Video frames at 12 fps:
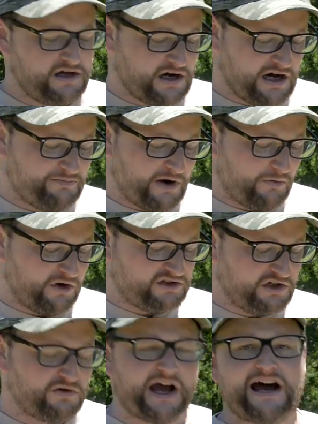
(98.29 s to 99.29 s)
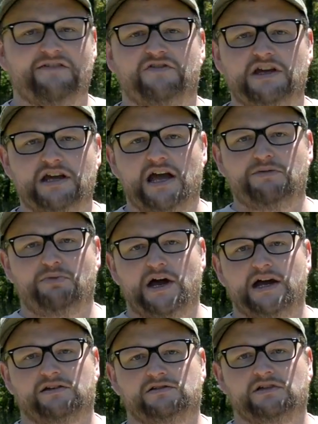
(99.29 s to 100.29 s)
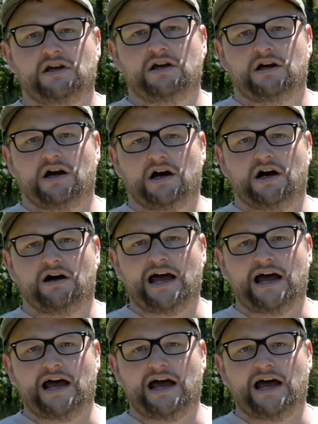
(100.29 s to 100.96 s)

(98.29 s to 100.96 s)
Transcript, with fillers: uh, but we do have the Apex uh,